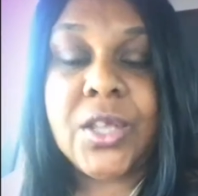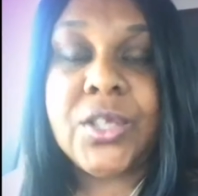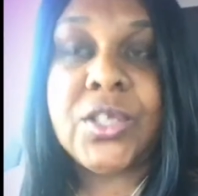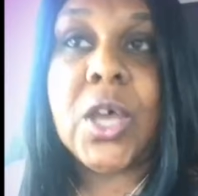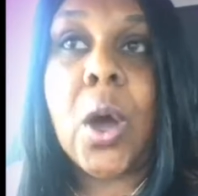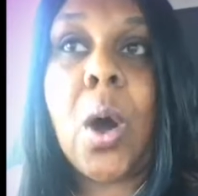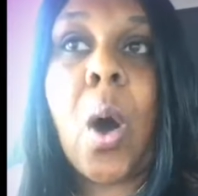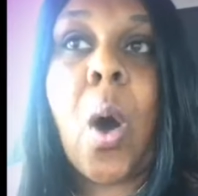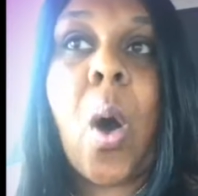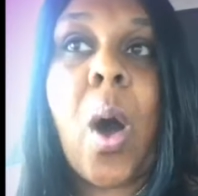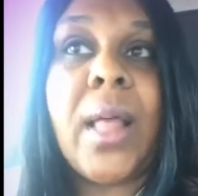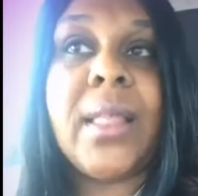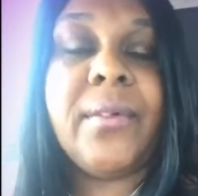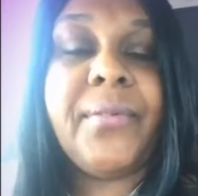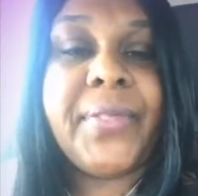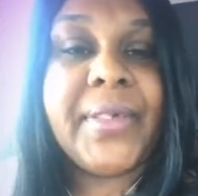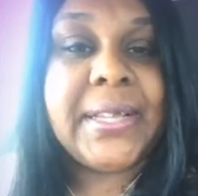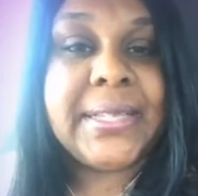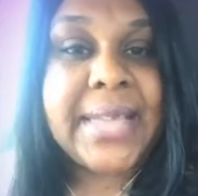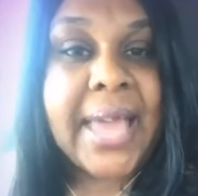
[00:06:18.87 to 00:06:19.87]
So all
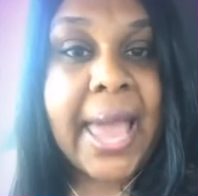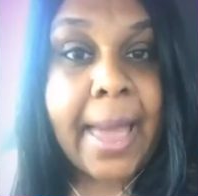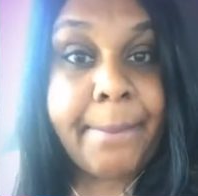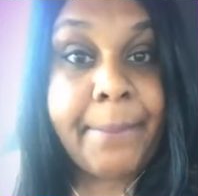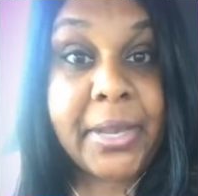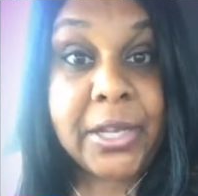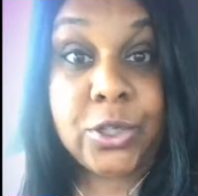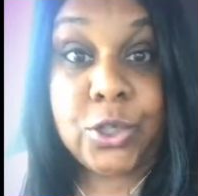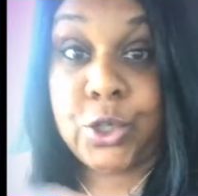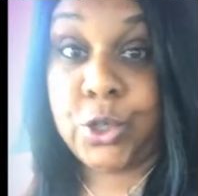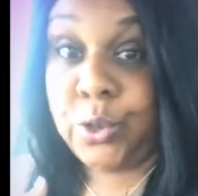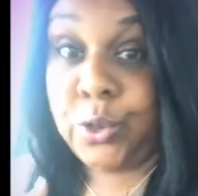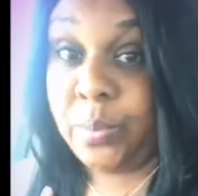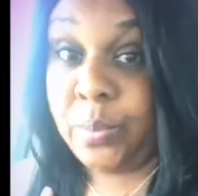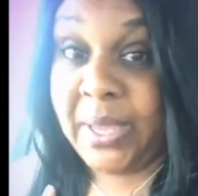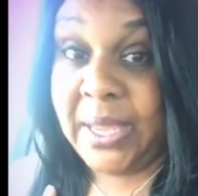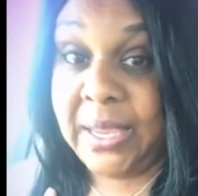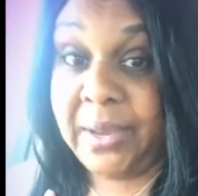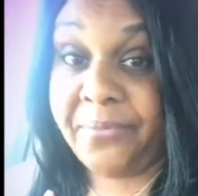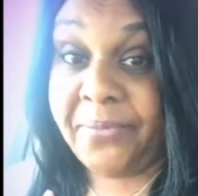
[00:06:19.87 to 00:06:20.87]
of this happened
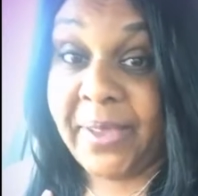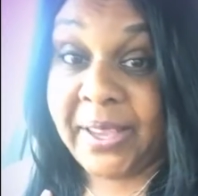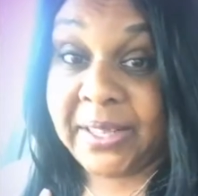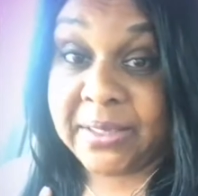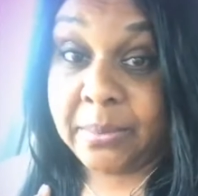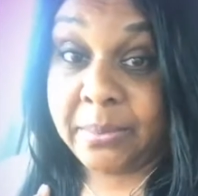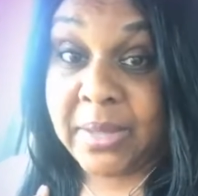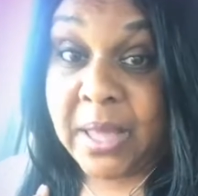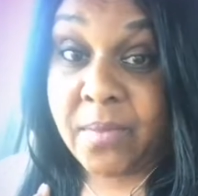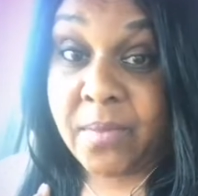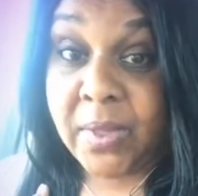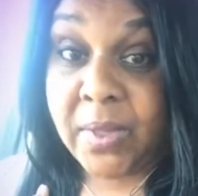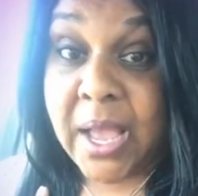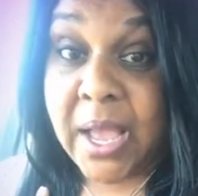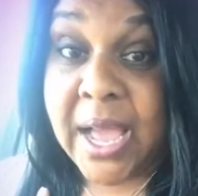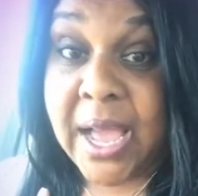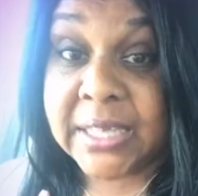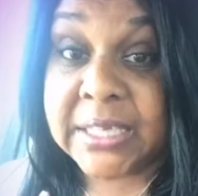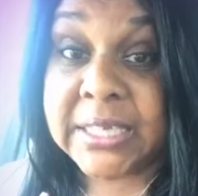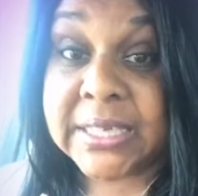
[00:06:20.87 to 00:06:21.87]
to me, victim level
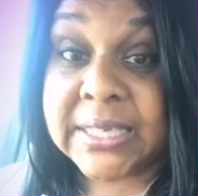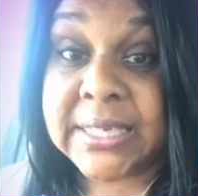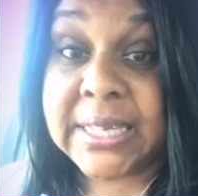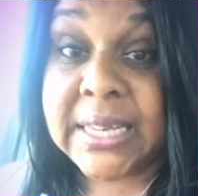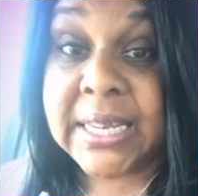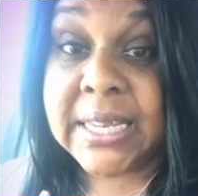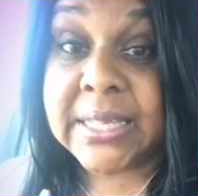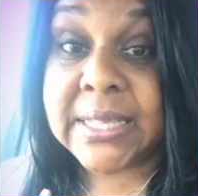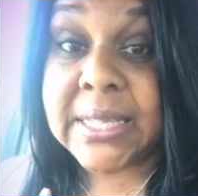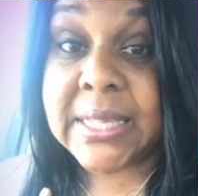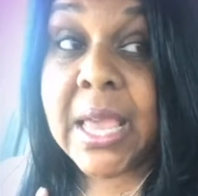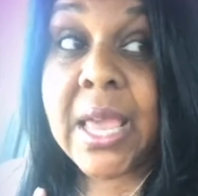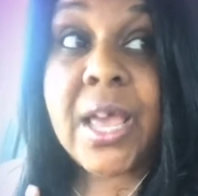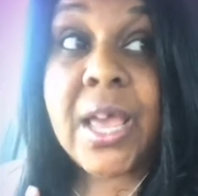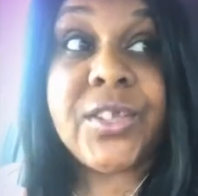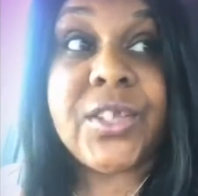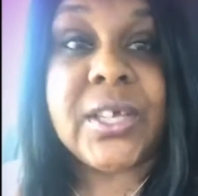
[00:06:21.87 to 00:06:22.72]
consciousness,